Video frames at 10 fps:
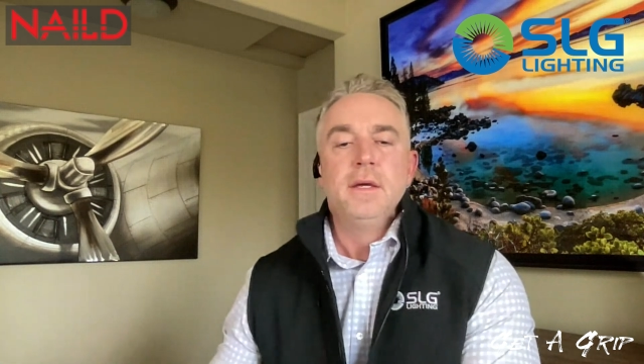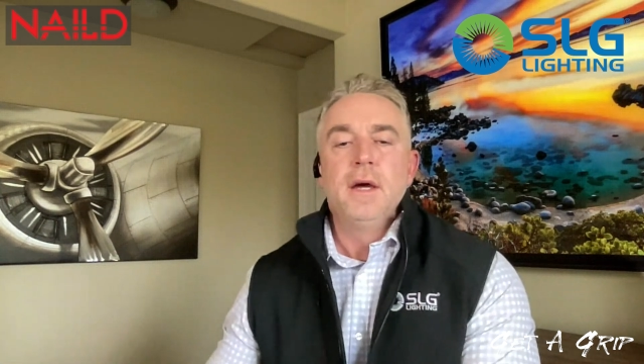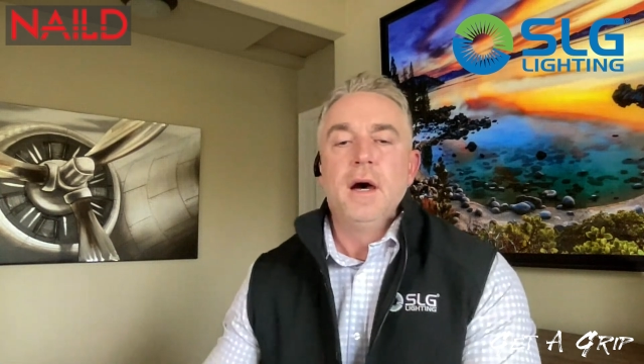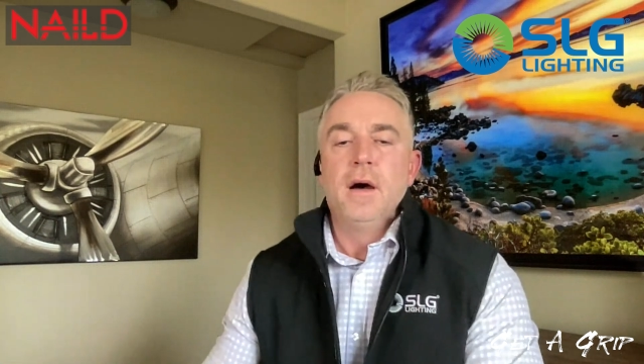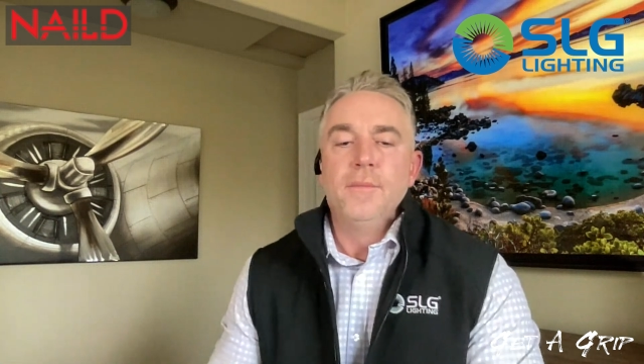
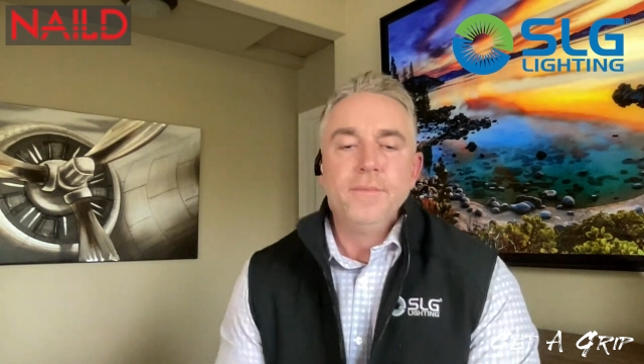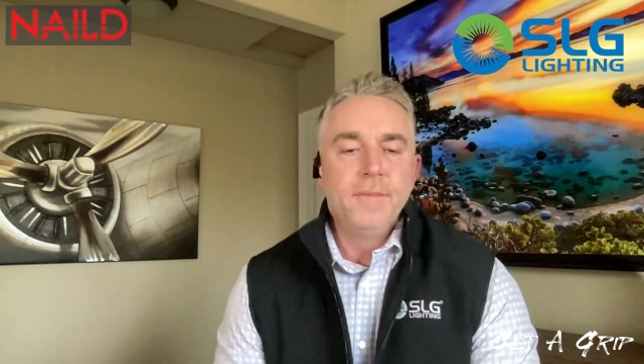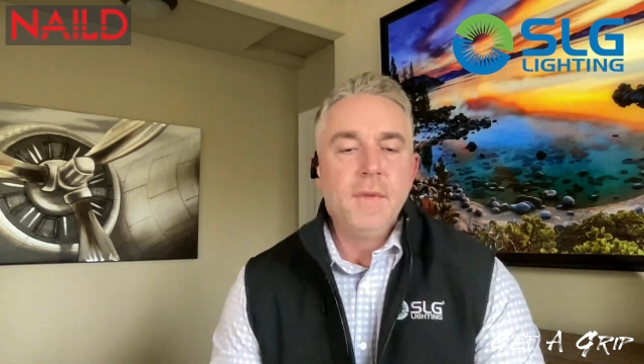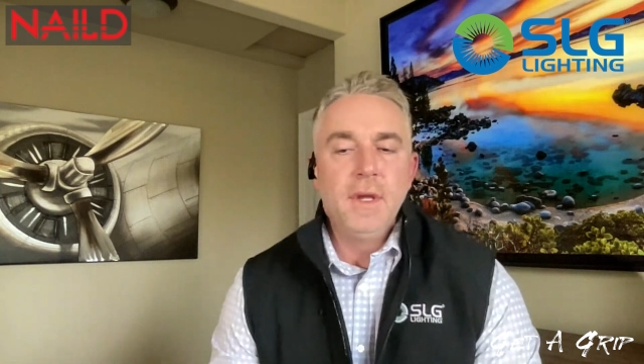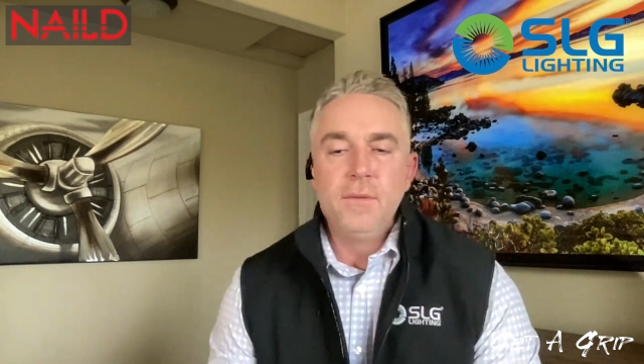
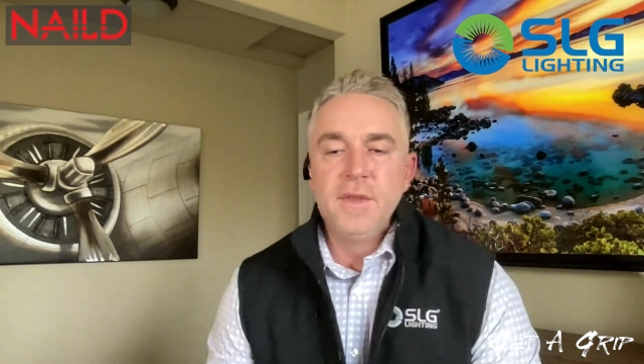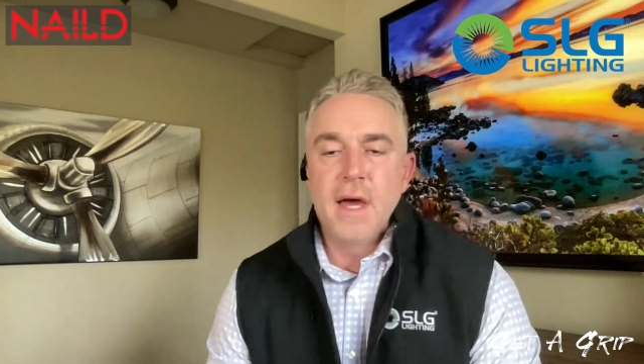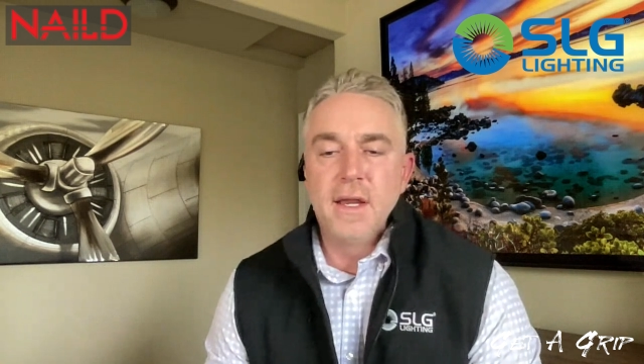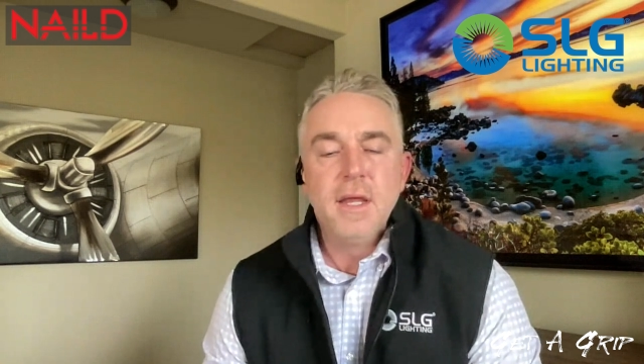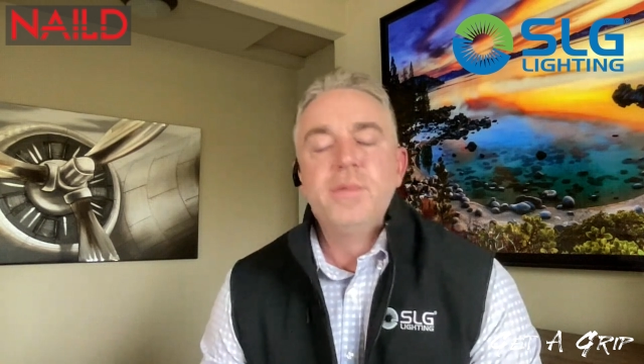
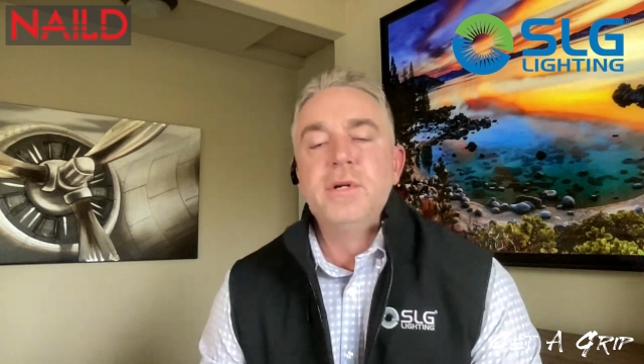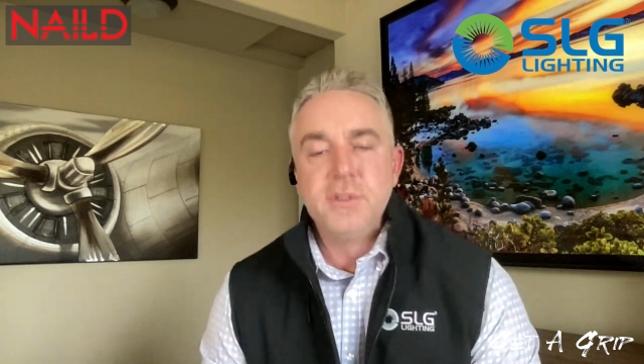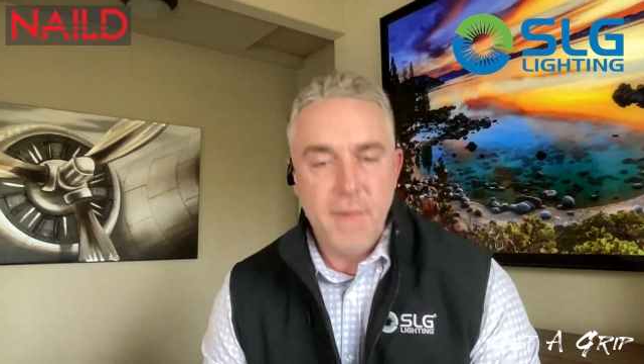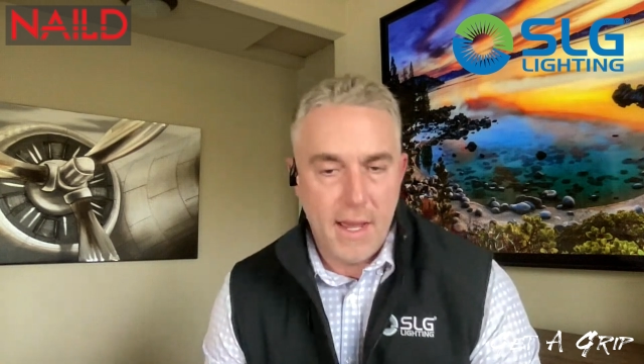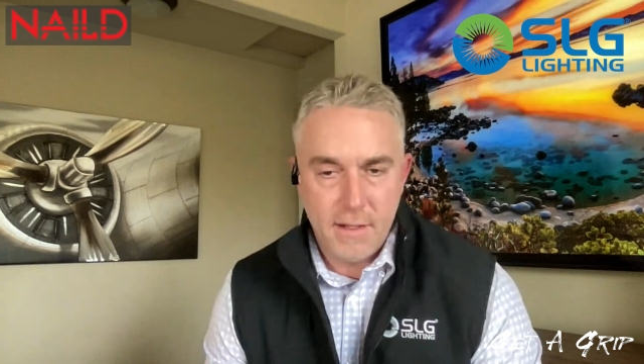
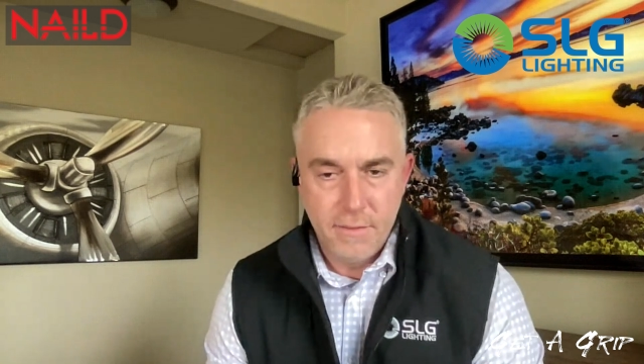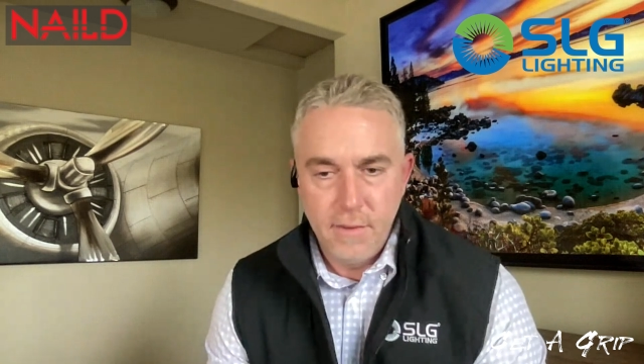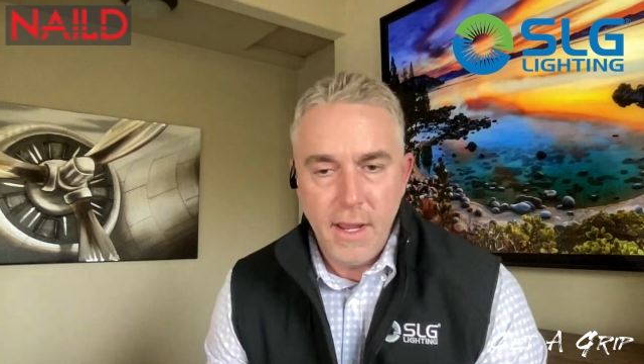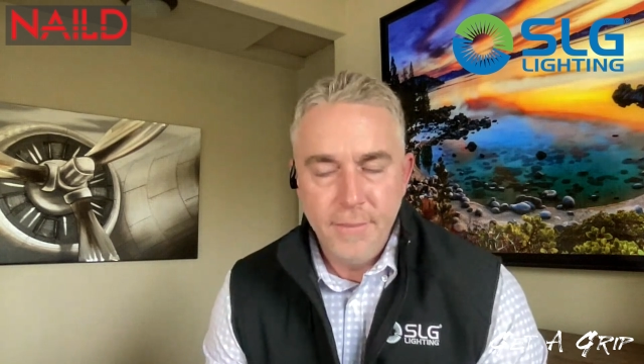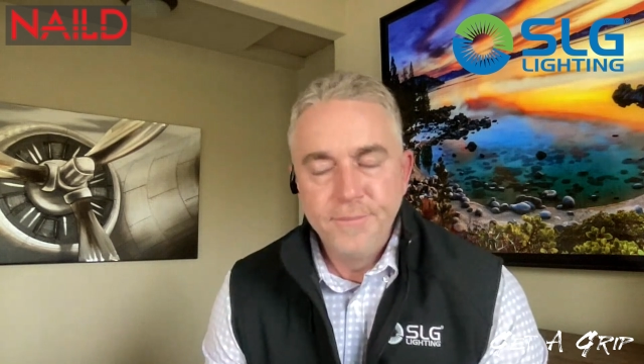pushback,
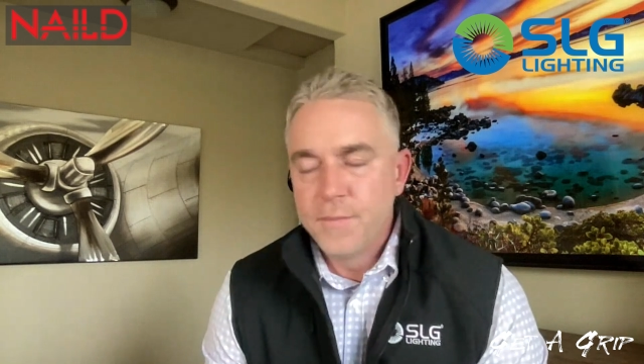right?